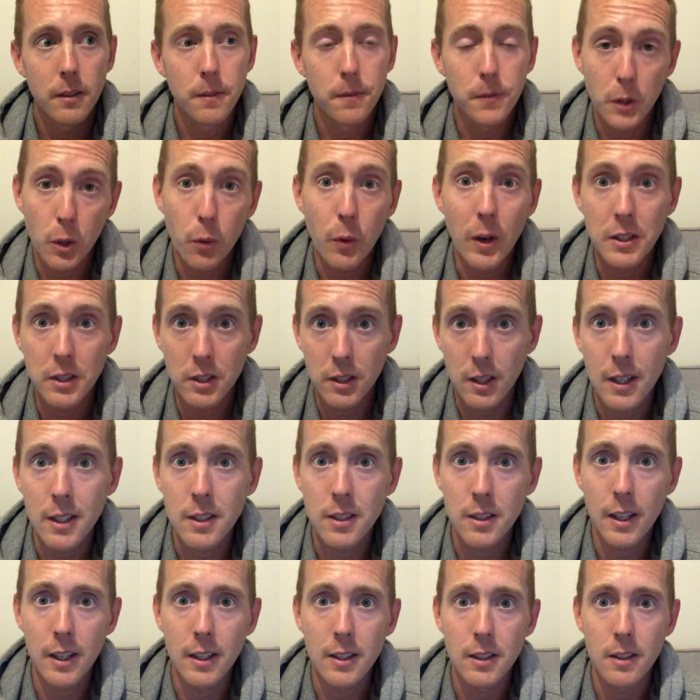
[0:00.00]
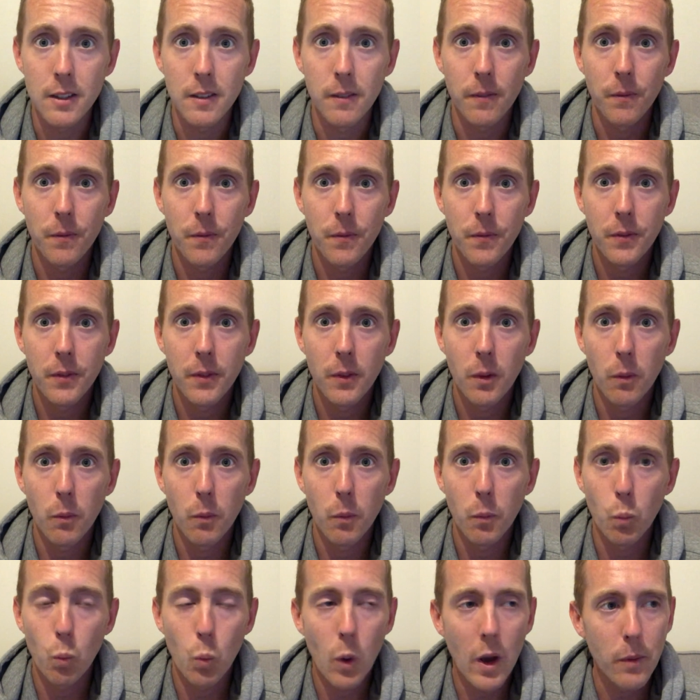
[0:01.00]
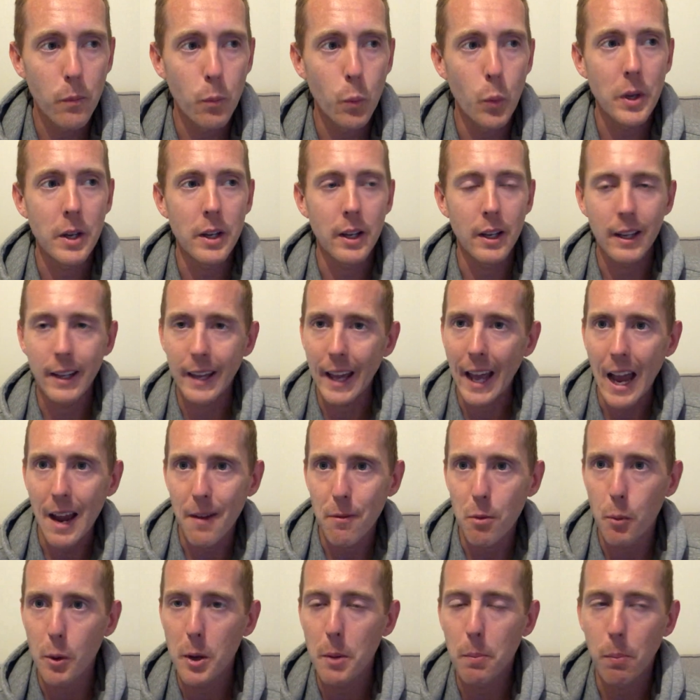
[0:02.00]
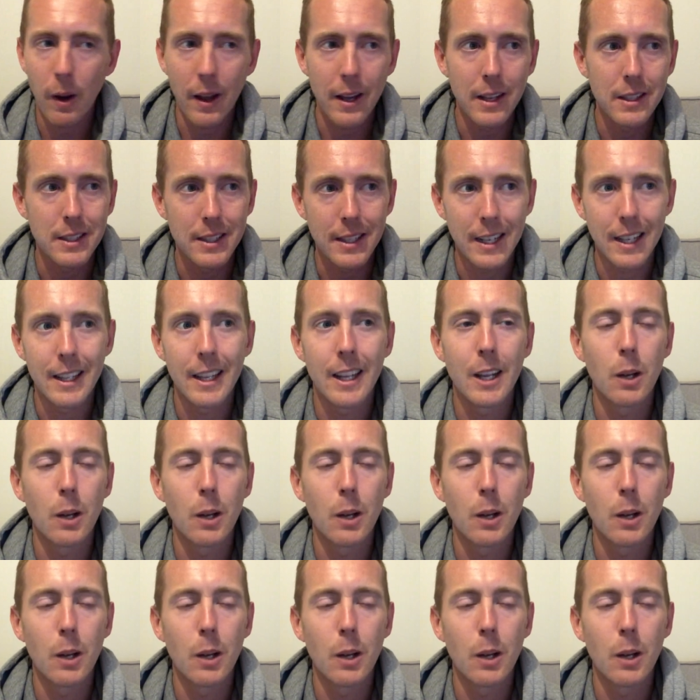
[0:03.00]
for the rest of this season when we can get everybody playing together,